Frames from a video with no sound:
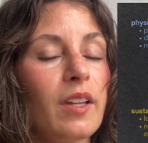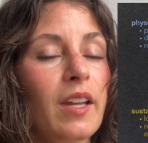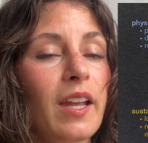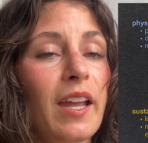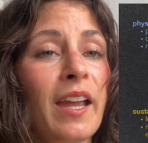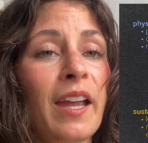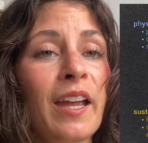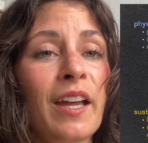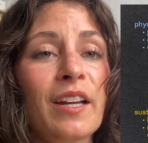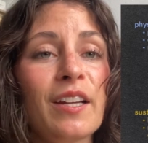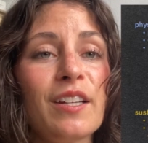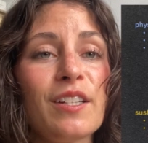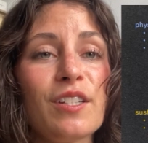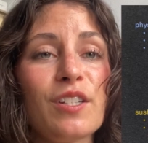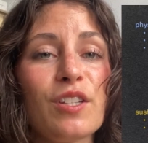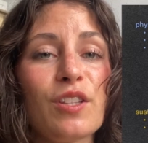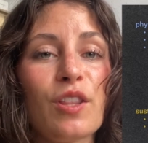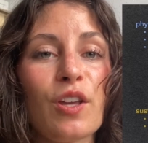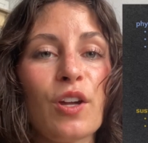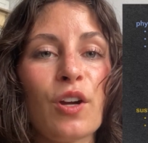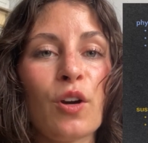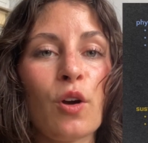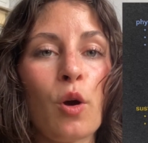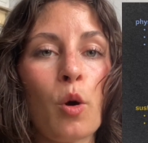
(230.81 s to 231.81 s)
And
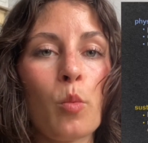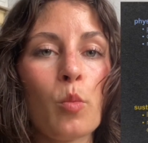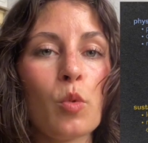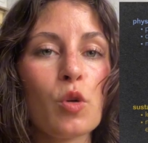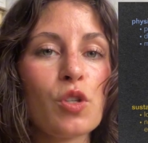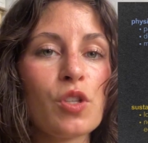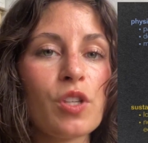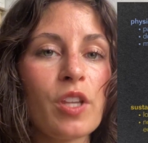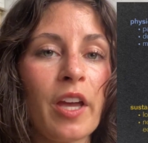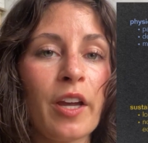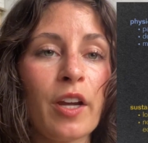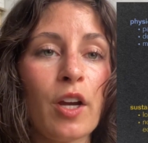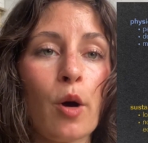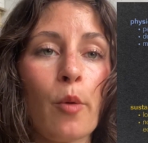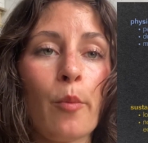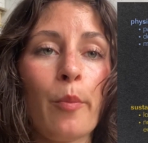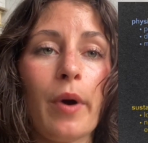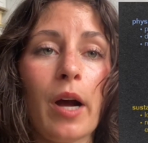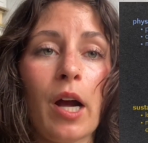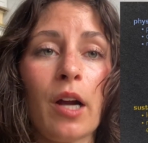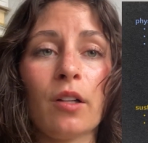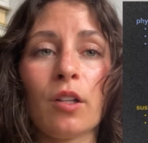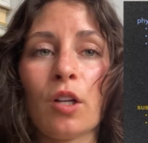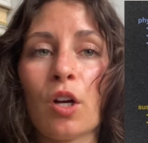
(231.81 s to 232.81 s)
they're almost like
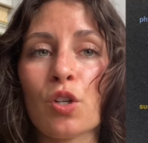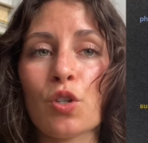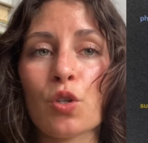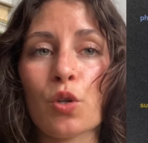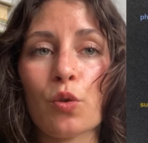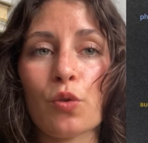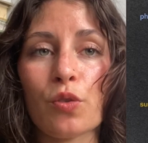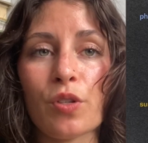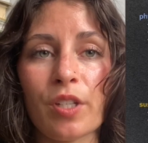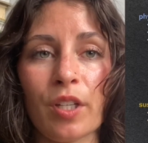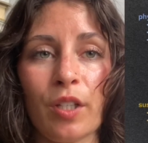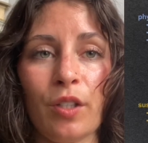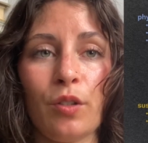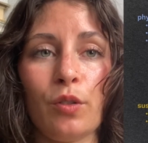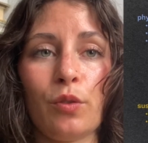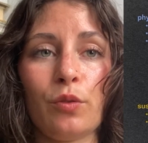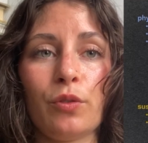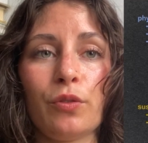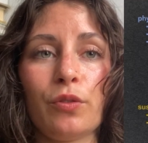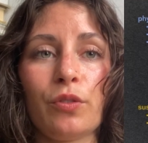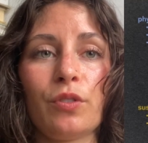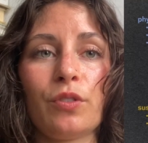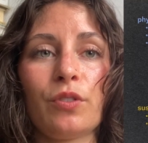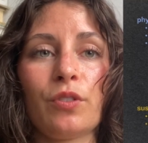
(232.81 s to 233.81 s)
biological
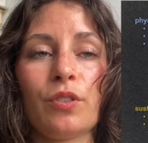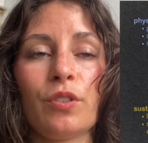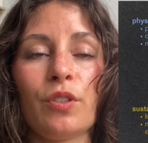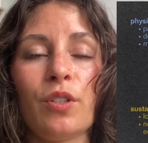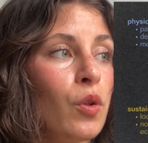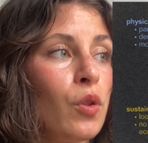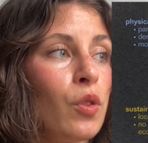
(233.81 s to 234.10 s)
signals.